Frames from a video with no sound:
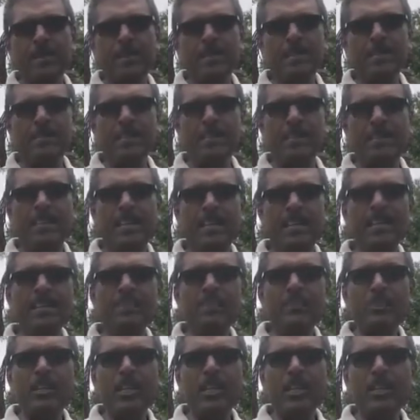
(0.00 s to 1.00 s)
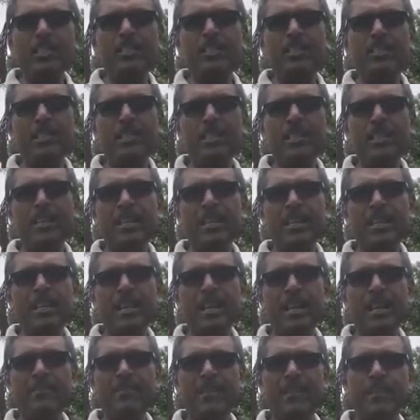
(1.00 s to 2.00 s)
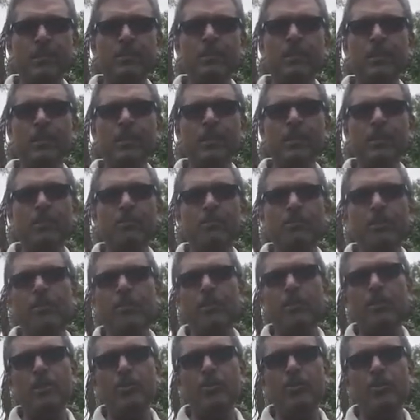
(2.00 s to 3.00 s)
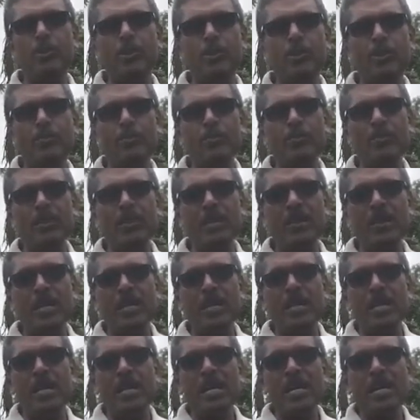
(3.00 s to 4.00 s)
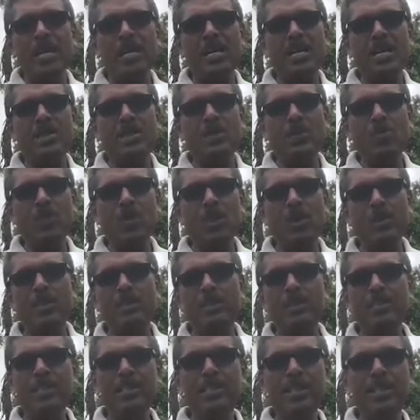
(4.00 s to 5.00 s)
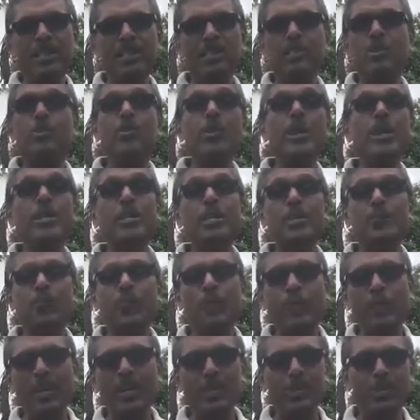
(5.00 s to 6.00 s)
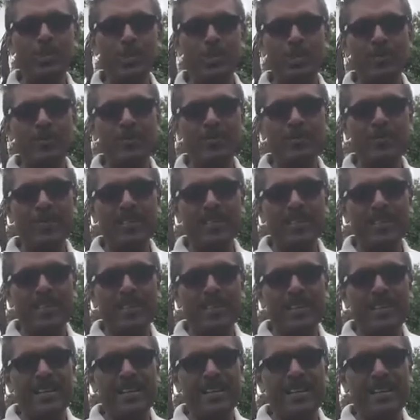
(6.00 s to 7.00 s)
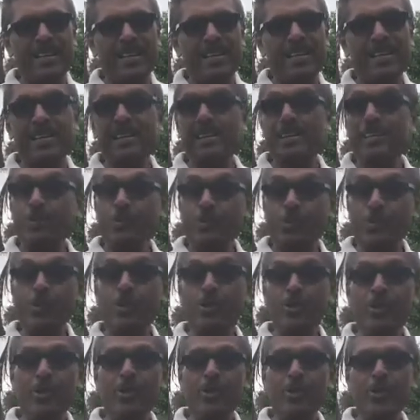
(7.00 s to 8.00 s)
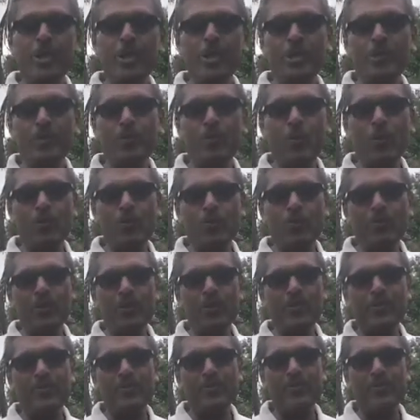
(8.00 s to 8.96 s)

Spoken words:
that their insides have experienced revolution. Another one said transformation, spiritually transformed.